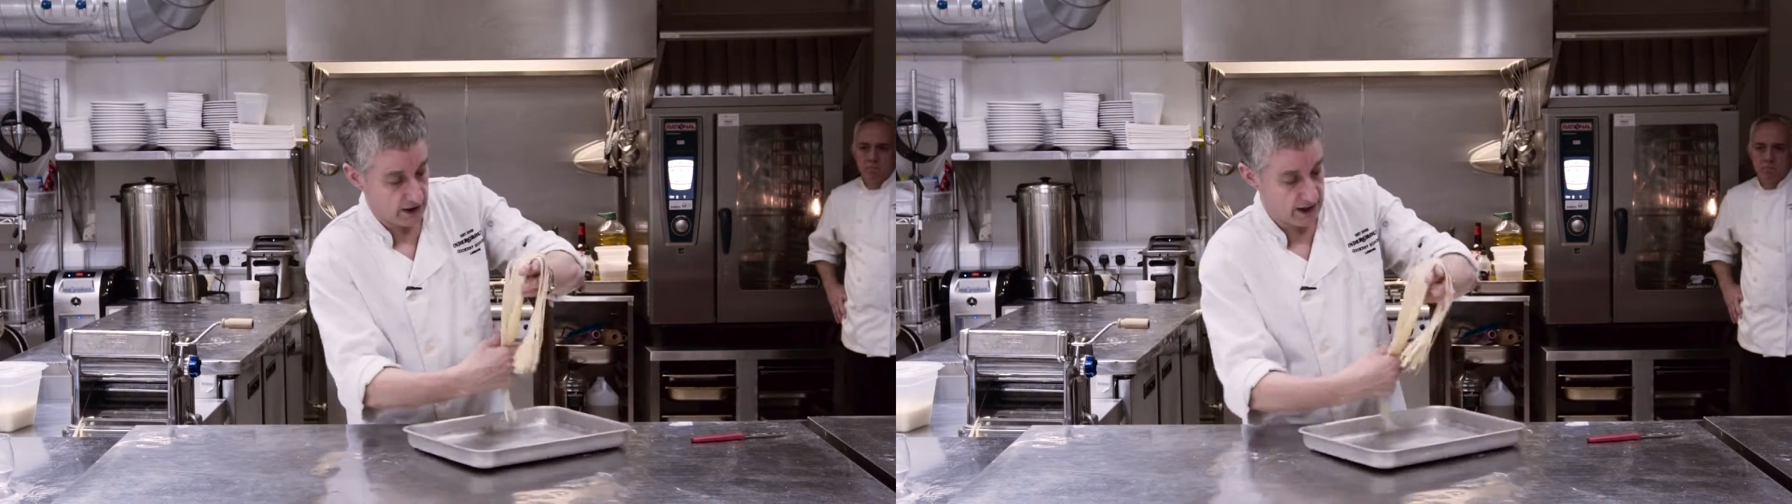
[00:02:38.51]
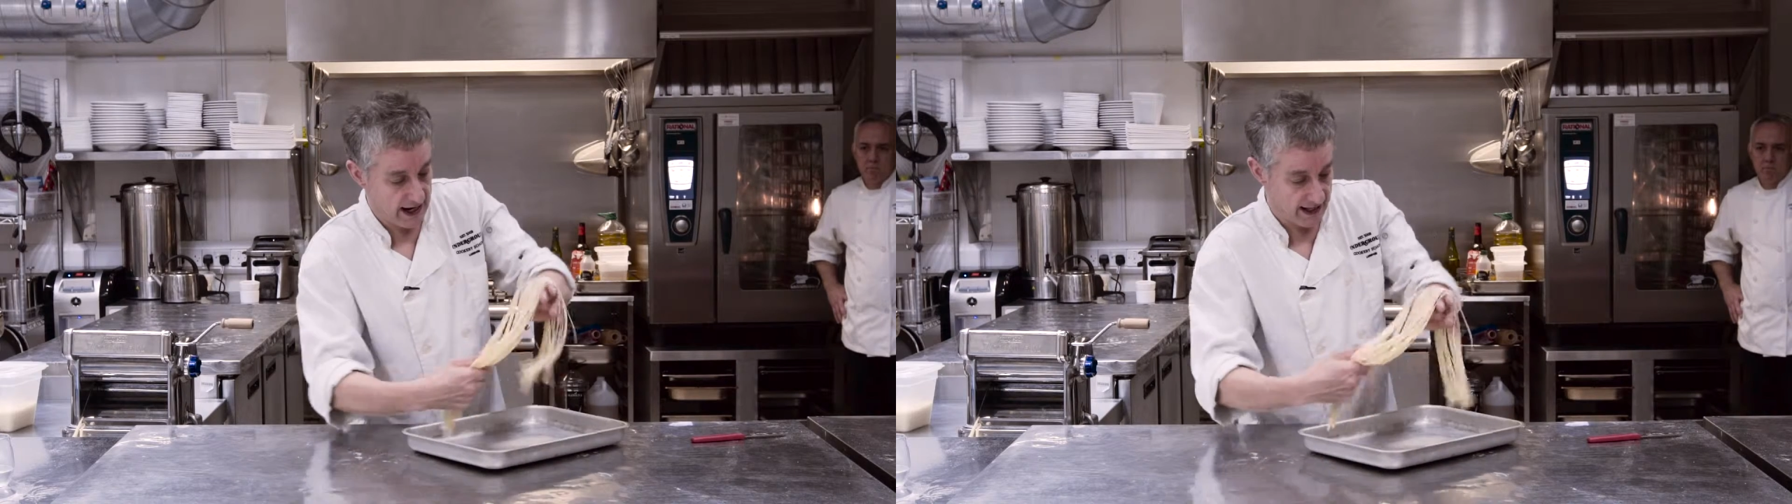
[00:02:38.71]
to
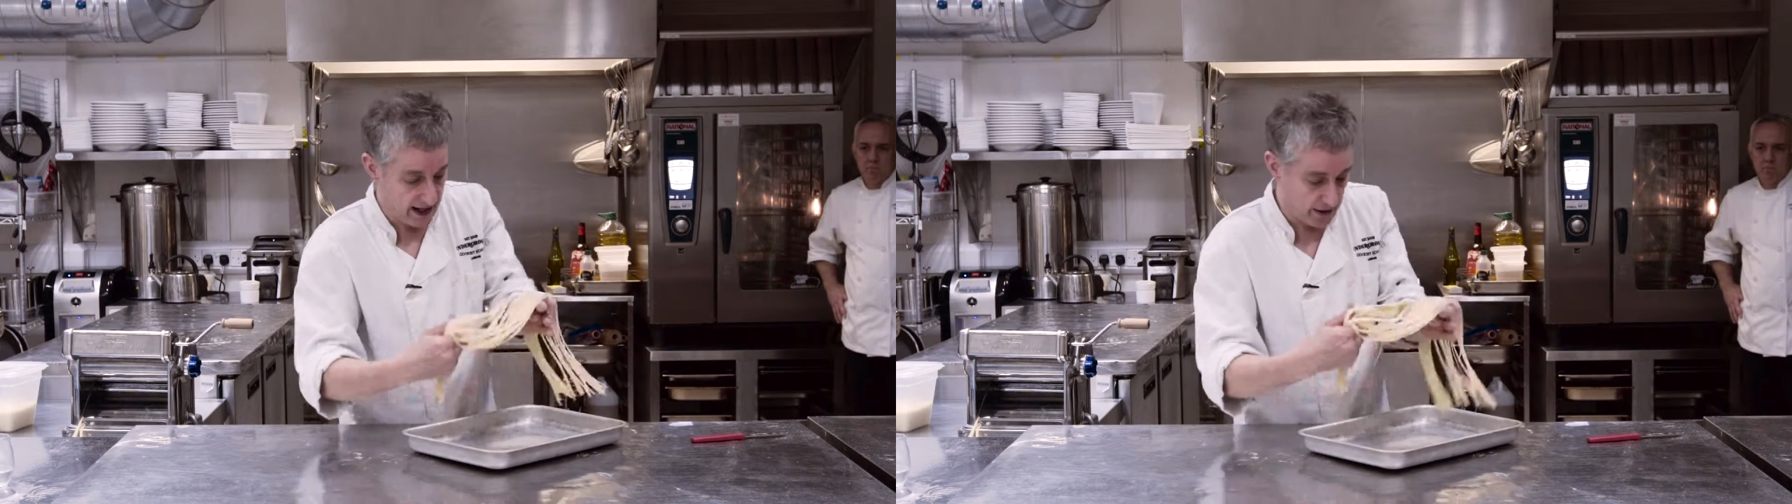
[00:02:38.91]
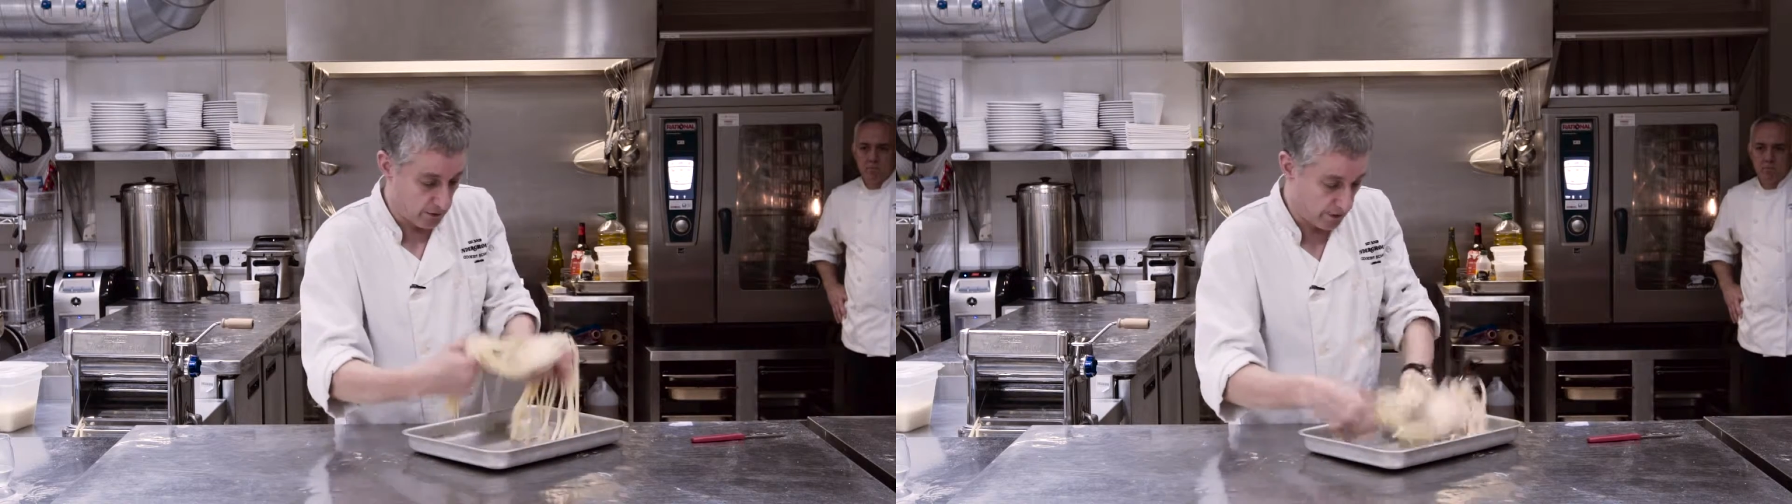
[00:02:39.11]
lay that
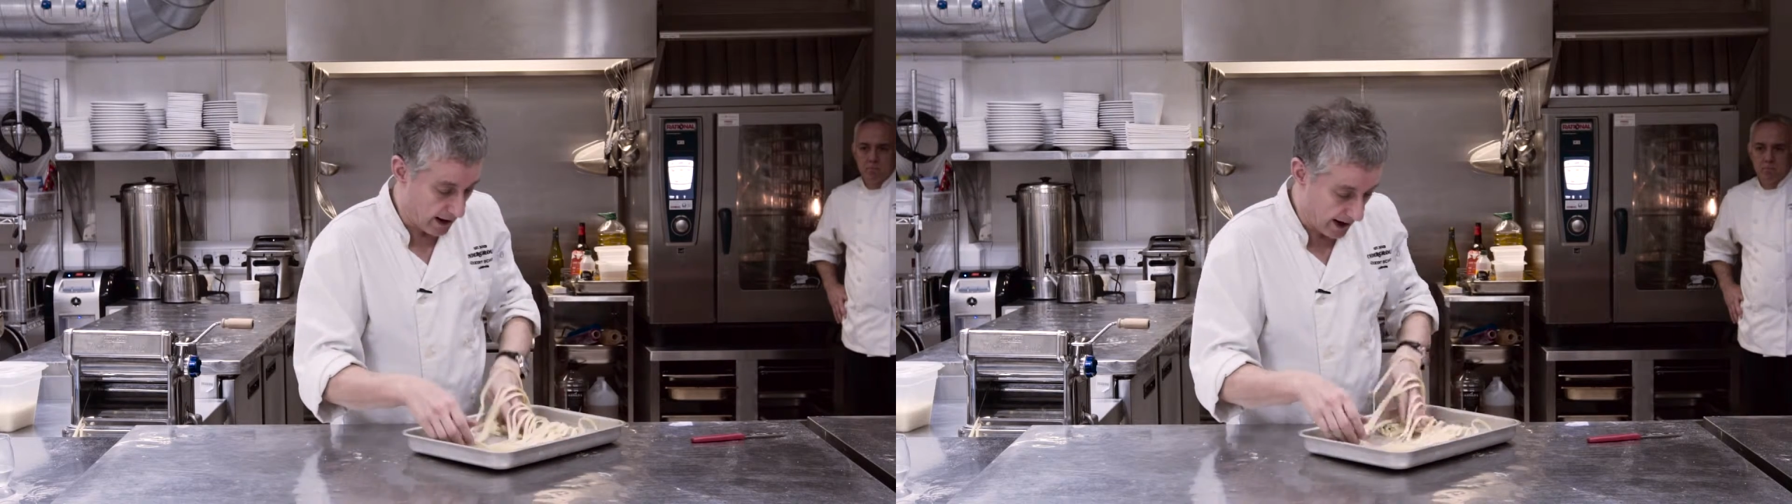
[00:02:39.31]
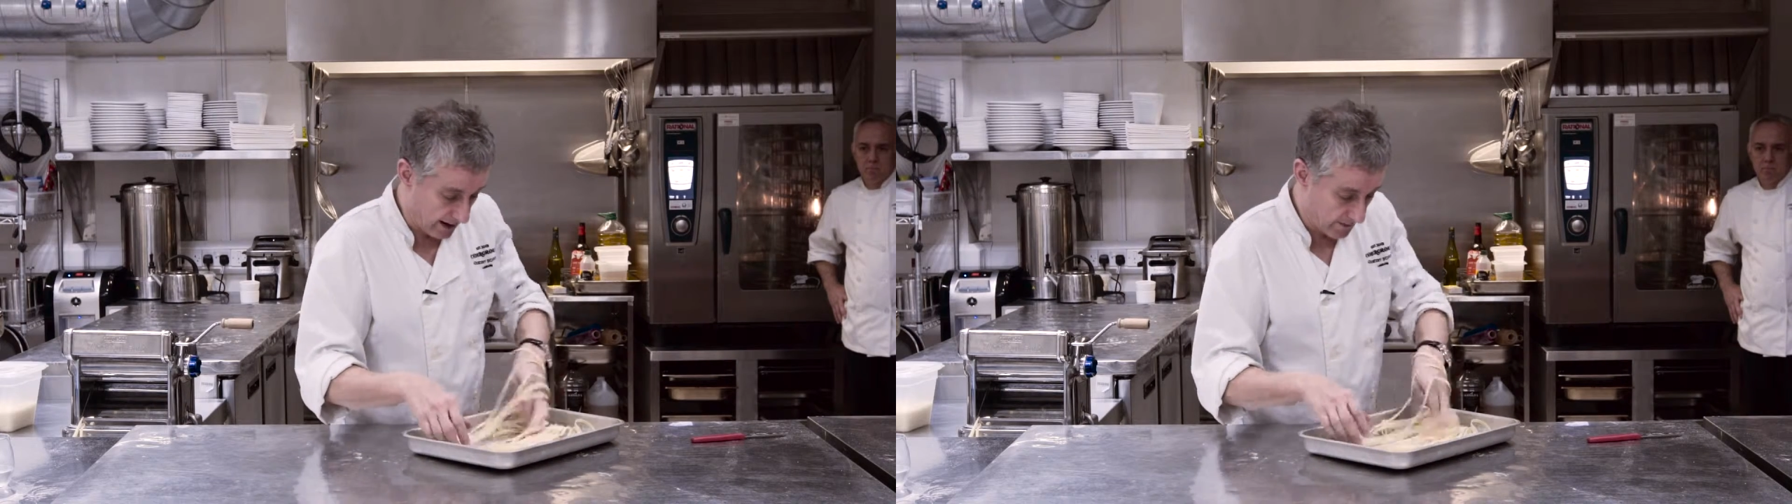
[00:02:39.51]
on
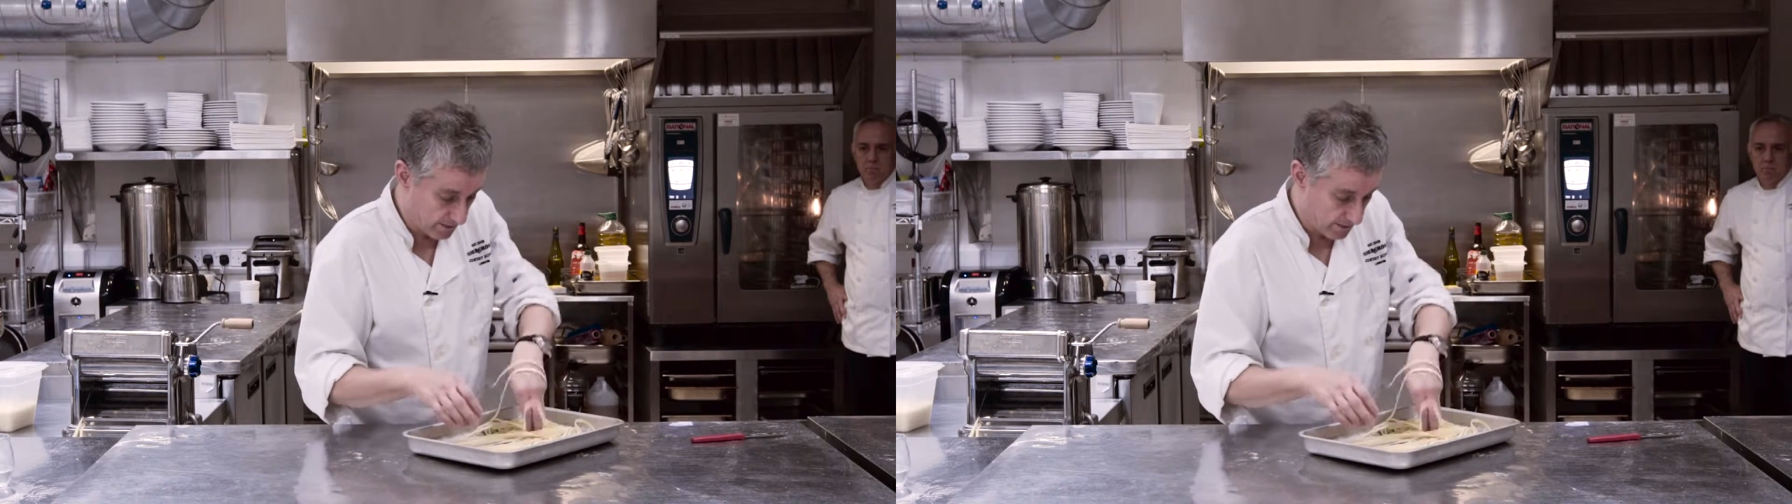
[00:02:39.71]
there.